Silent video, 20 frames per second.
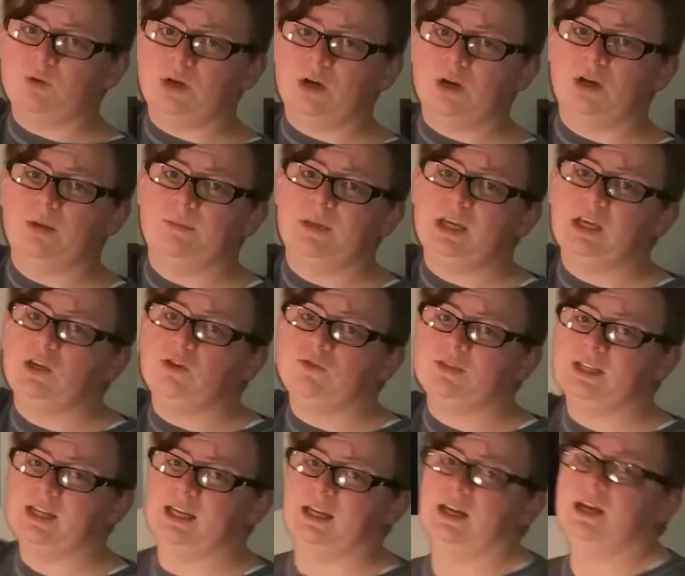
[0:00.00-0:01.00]
we're going to be
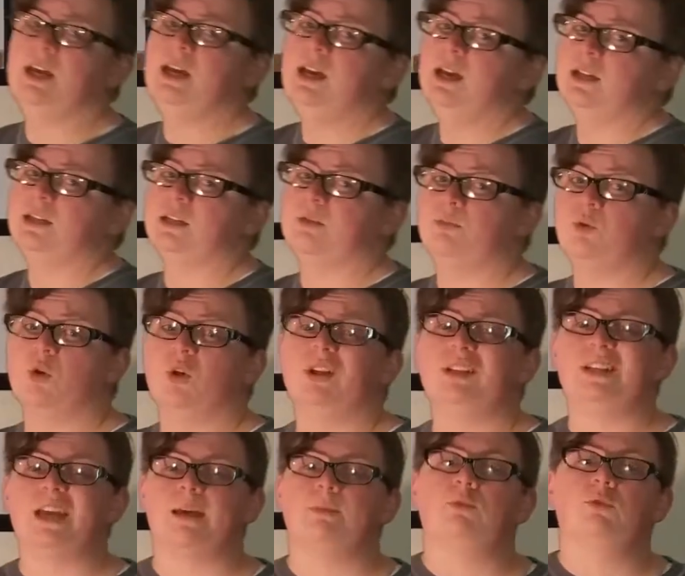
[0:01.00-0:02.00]
using to pull a
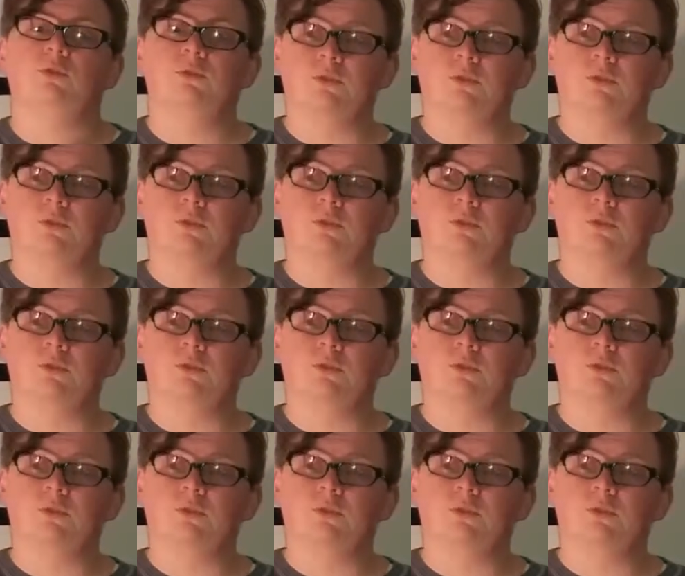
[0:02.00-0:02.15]
table